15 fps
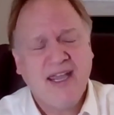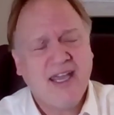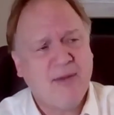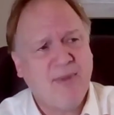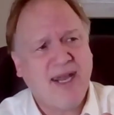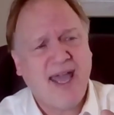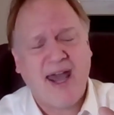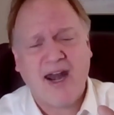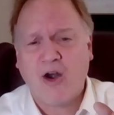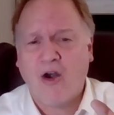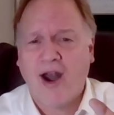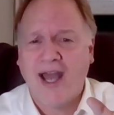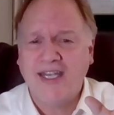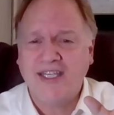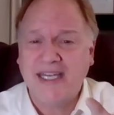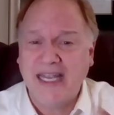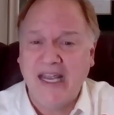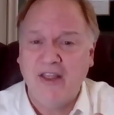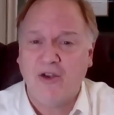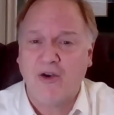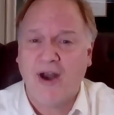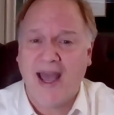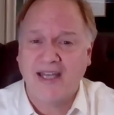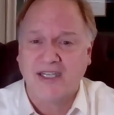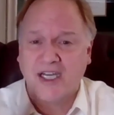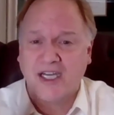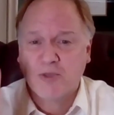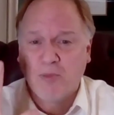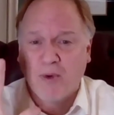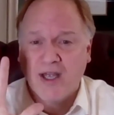can be categorized either as
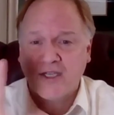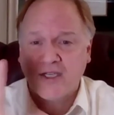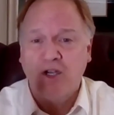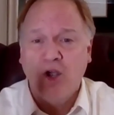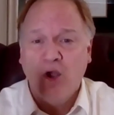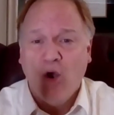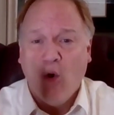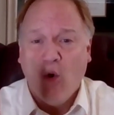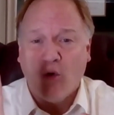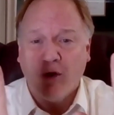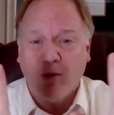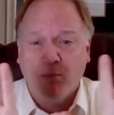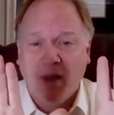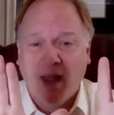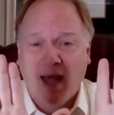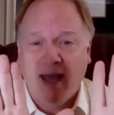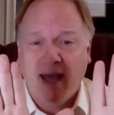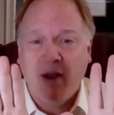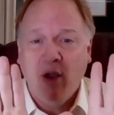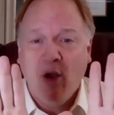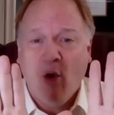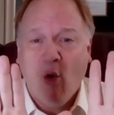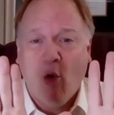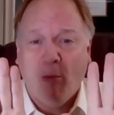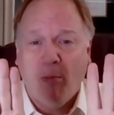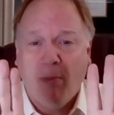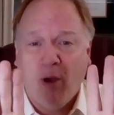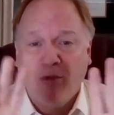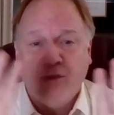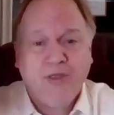express or implied or
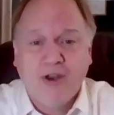both.